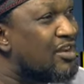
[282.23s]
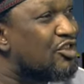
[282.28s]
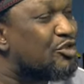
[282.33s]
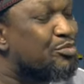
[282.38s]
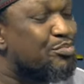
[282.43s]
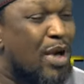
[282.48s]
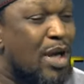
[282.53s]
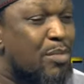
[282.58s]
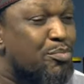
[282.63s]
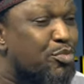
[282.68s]

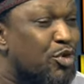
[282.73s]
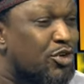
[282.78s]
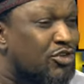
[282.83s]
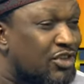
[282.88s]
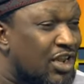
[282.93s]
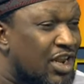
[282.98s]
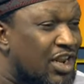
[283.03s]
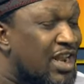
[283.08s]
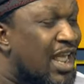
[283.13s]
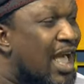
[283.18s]
you know, that
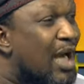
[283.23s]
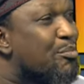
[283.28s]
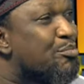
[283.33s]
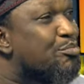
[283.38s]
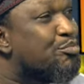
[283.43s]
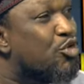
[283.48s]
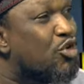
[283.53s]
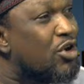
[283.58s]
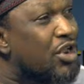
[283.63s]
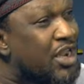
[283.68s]
is
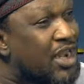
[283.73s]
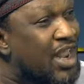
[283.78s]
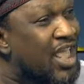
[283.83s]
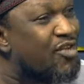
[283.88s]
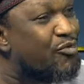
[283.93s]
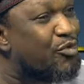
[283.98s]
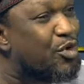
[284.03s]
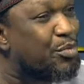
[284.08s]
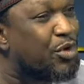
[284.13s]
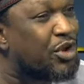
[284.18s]
bamboozling
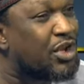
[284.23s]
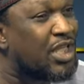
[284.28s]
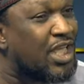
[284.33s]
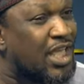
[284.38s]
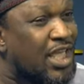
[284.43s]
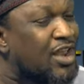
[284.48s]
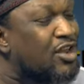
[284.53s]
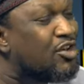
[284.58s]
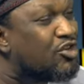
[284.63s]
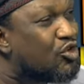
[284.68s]
and bullying
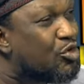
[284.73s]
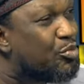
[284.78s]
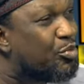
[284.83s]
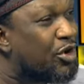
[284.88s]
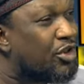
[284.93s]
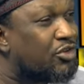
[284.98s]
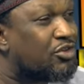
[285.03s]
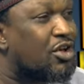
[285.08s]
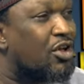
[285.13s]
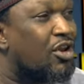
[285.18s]
everybody
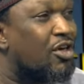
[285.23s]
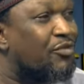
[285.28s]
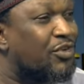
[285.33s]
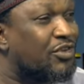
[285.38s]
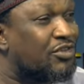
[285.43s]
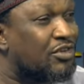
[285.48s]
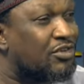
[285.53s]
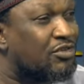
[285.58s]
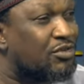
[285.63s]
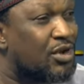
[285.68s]
into
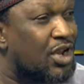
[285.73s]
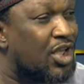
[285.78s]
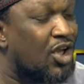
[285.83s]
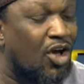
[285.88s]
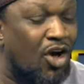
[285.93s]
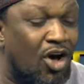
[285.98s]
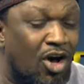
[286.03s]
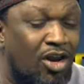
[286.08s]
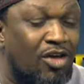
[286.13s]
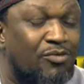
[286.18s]
political
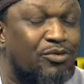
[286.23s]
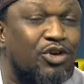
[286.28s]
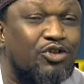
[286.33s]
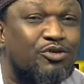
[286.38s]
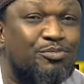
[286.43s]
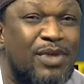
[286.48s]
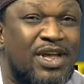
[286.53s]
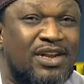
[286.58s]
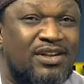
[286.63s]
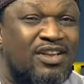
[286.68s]
offices today.
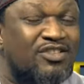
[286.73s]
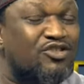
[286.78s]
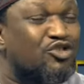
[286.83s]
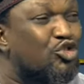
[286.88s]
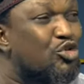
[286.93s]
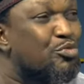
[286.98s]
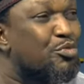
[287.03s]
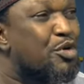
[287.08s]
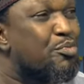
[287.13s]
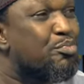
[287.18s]
All of
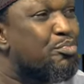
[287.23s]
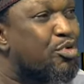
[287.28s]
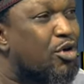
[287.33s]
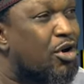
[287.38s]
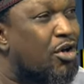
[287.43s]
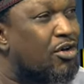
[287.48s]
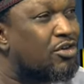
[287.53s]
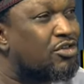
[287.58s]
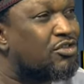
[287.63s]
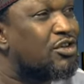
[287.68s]
those matters
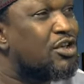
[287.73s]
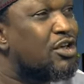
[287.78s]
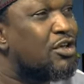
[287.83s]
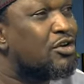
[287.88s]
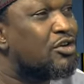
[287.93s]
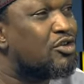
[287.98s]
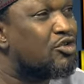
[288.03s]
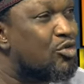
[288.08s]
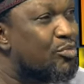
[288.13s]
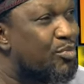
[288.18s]
should be
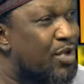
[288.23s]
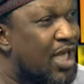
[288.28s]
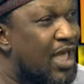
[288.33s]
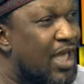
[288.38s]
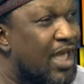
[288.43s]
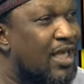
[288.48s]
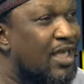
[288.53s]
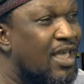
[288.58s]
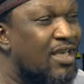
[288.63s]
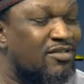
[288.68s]
brought
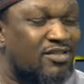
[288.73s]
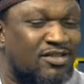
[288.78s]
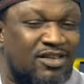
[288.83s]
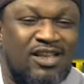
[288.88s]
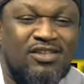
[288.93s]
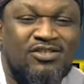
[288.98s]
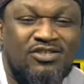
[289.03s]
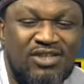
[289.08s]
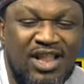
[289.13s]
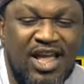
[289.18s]
to
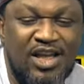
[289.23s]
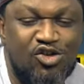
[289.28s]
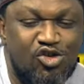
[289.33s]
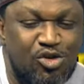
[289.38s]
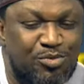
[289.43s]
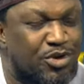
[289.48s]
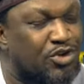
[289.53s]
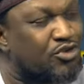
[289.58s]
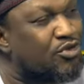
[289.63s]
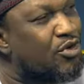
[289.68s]
bear. A so
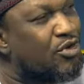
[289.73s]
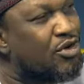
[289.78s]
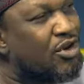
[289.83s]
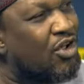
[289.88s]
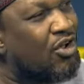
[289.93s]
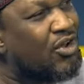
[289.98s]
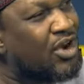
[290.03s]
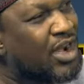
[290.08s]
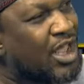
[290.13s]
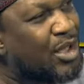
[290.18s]
searchlight
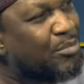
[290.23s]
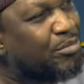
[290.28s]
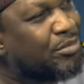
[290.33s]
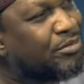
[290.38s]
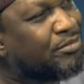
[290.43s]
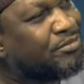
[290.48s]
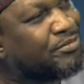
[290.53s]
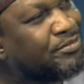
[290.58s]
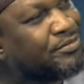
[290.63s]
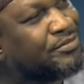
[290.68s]
should be thrown this,
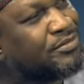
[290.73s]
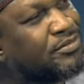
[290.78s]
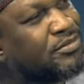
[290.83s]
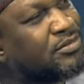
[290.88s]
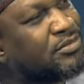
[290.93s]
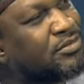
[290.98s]
on this, them.